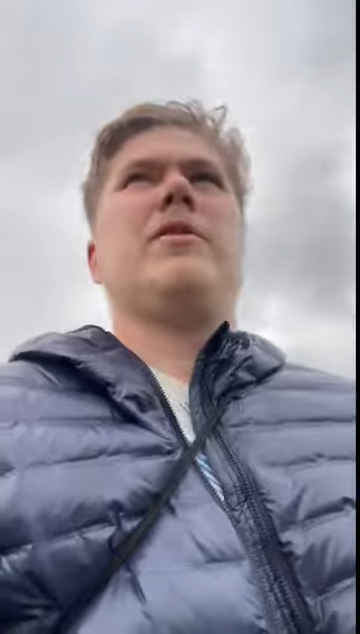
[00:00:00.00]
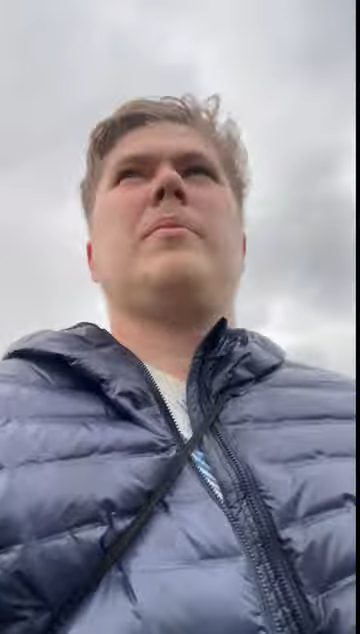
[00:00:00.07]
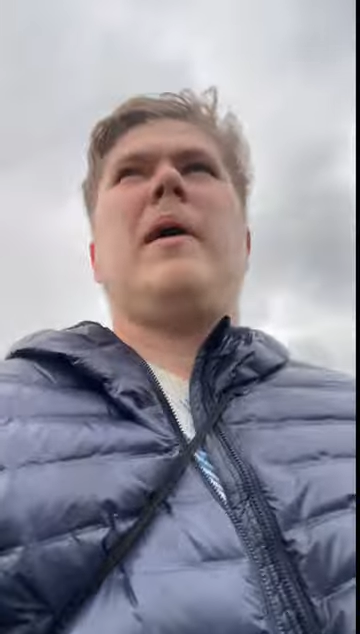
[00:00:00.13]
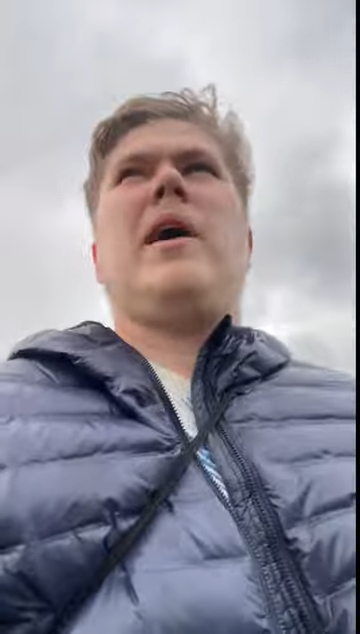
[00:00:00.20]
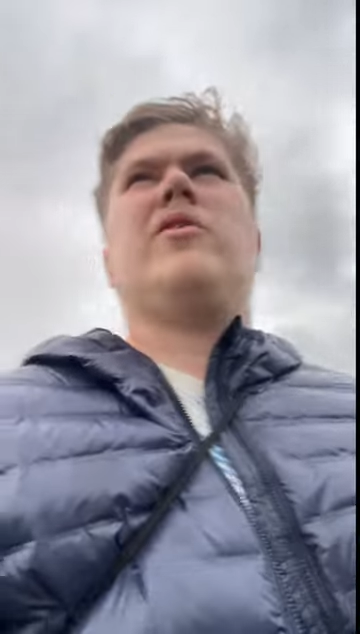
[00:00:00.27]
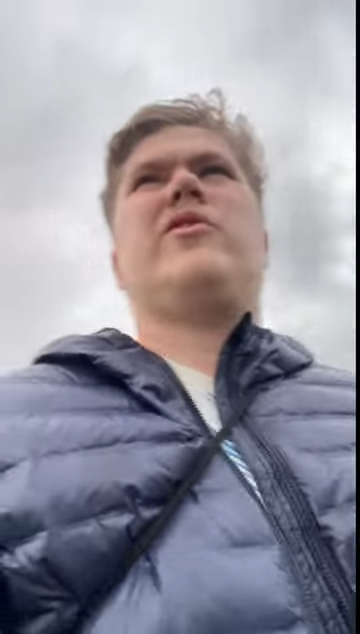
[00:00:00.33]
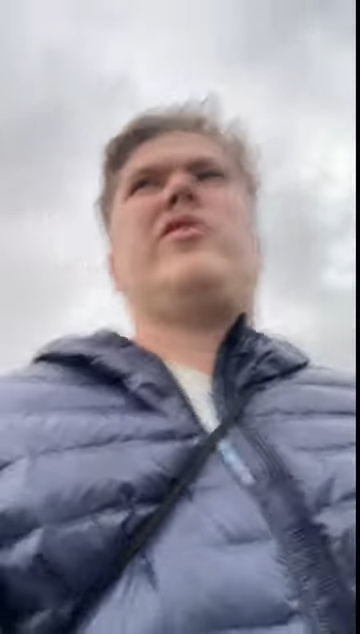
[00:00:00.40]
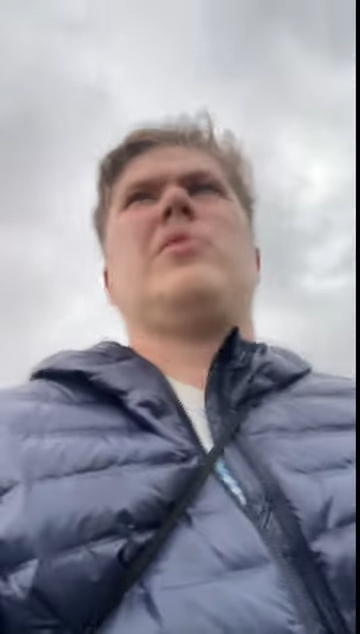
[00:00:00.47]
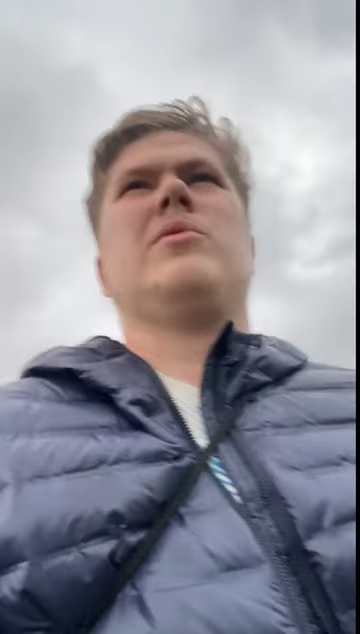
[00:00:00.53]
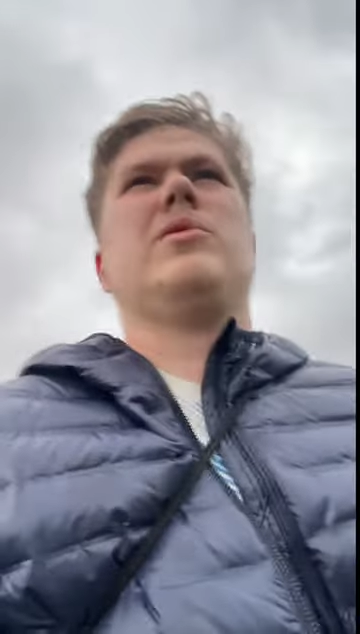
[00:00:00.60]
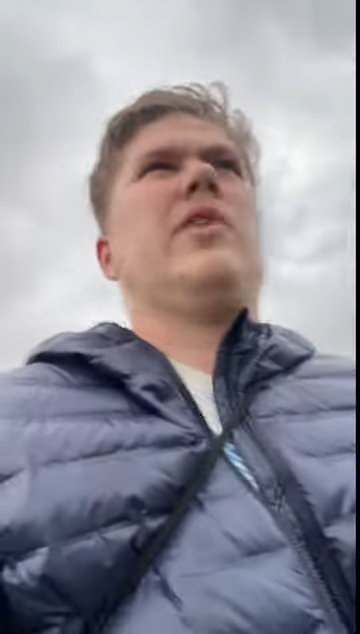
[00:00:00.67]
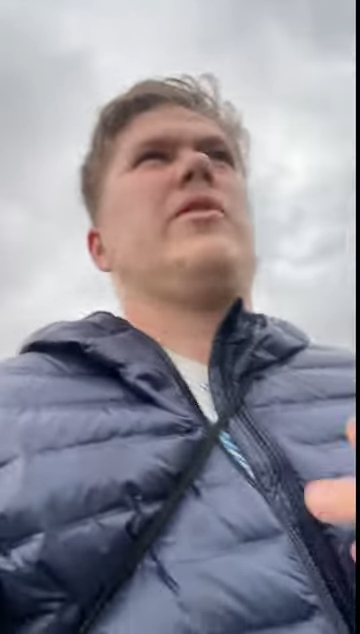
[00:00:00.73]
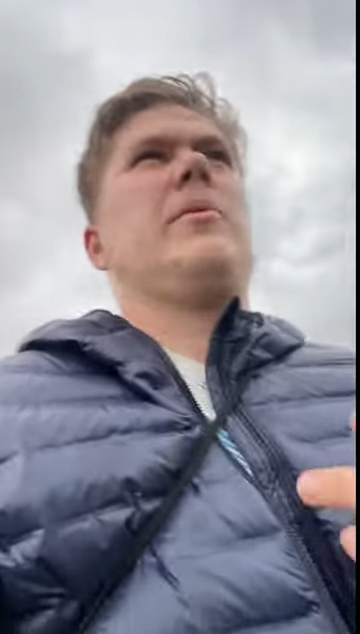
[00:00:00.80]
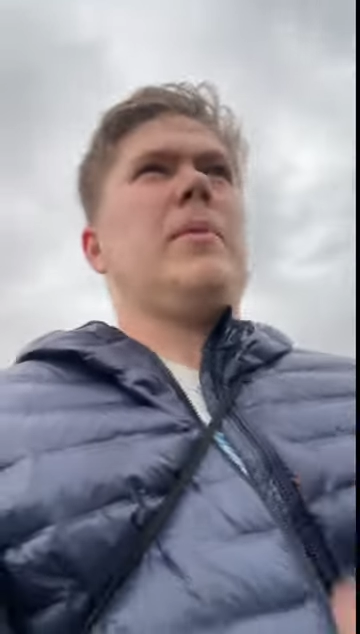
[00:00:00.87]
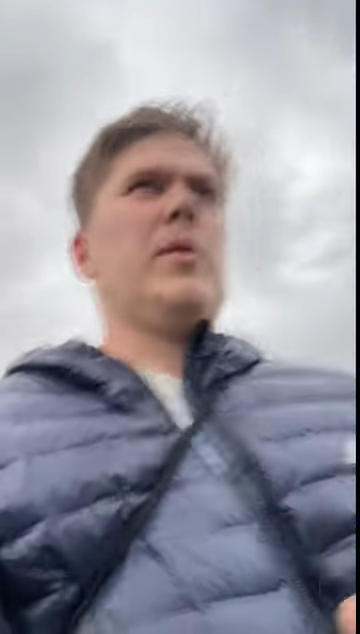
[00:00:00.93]
to pass to
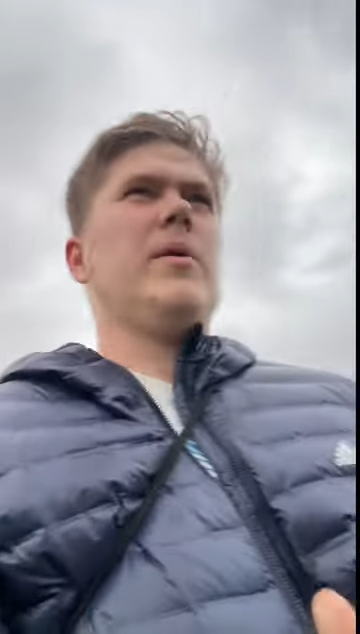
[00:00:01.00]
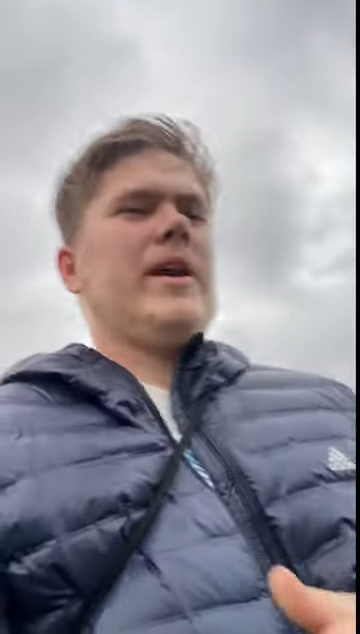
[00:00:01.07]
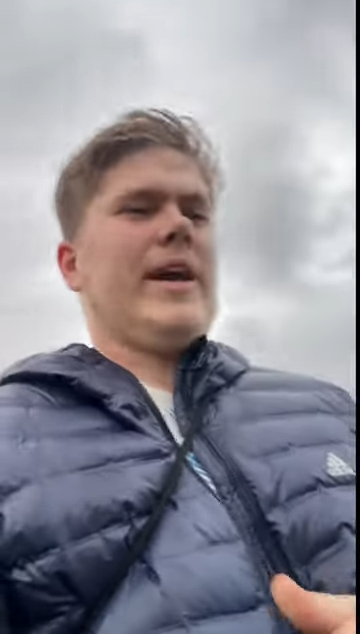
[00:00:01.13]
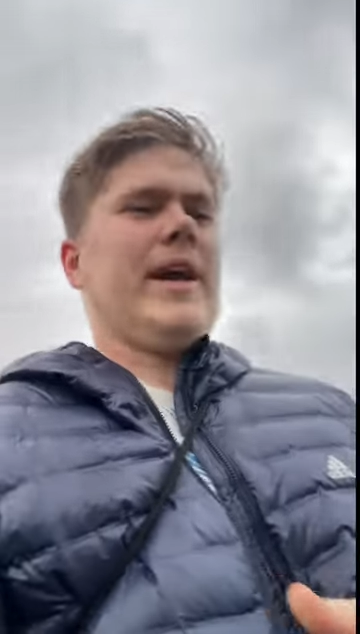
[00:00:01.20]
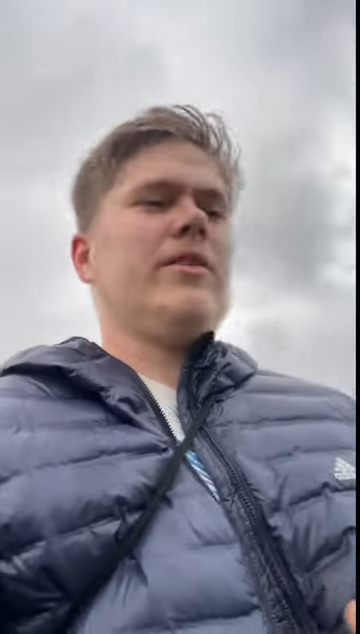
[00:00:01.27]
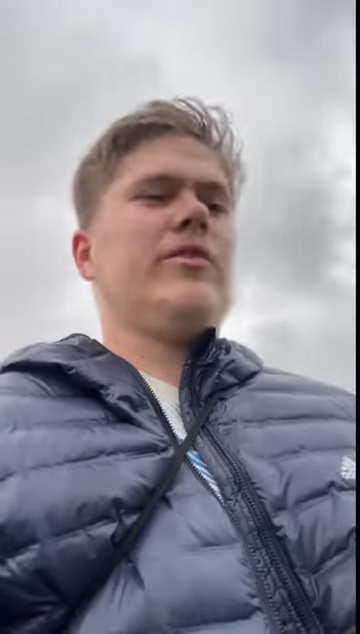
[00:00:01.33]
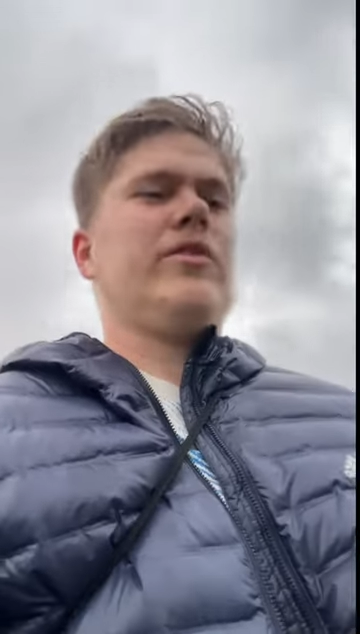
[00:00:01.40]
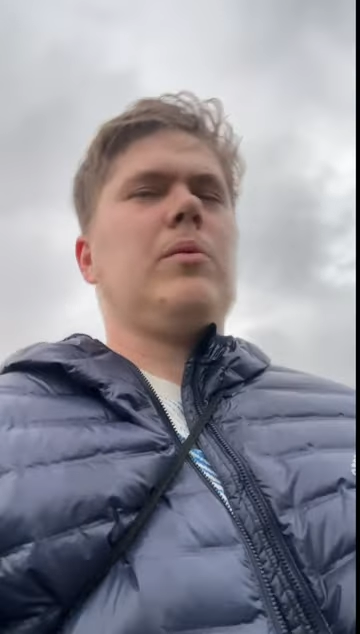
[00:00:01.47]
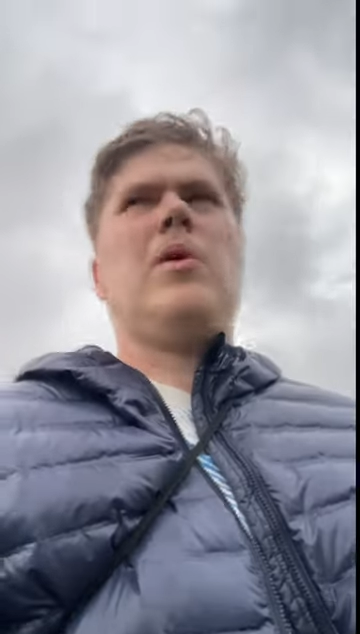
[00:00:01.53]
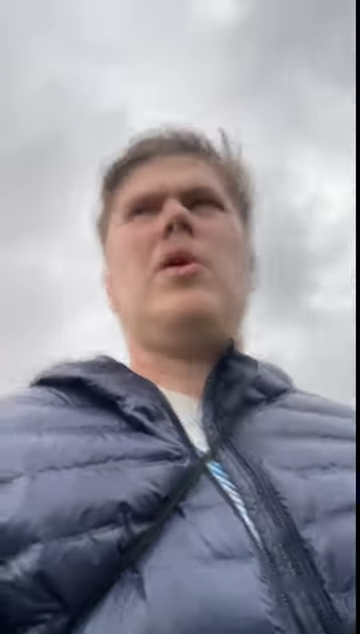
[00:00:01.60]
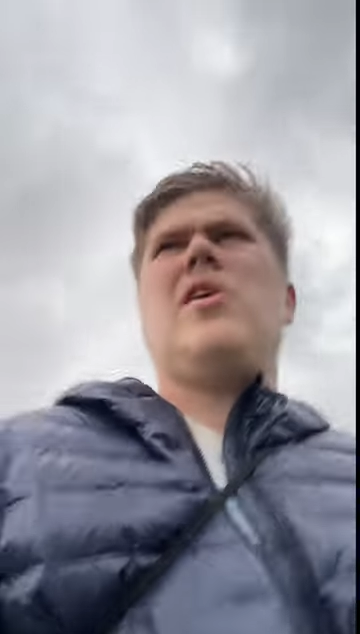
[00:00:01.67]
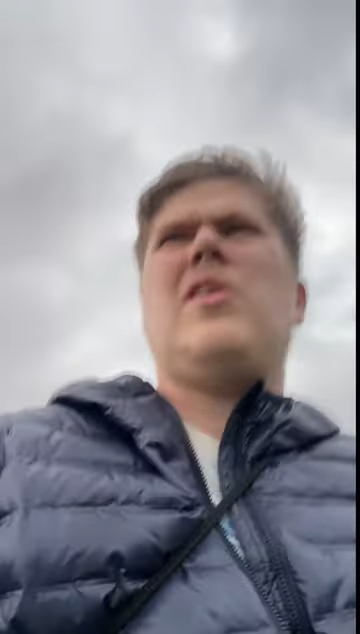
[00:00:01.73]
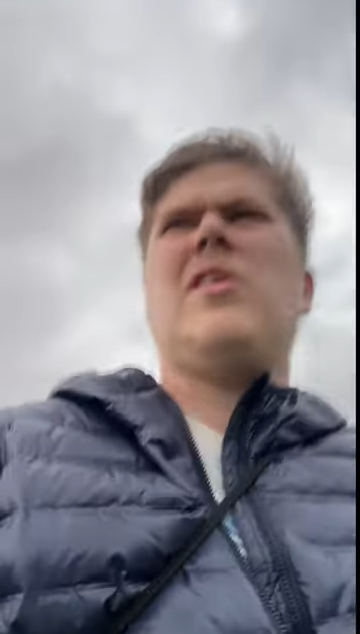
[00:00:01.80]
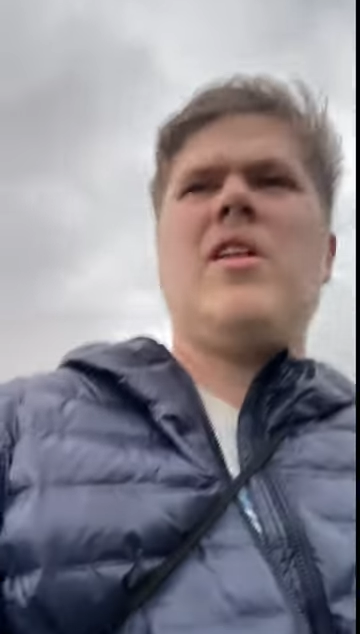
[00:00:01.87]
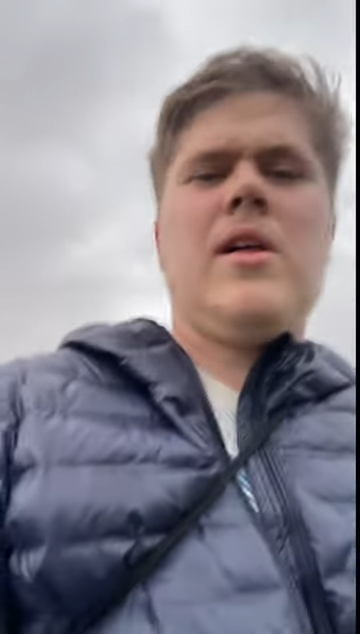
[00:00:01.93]
unless I boot it against the
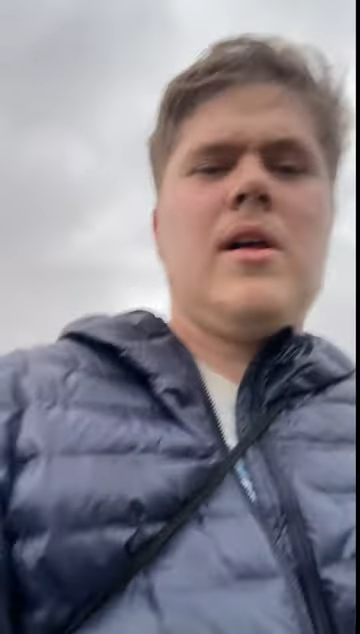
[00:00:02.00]
wall.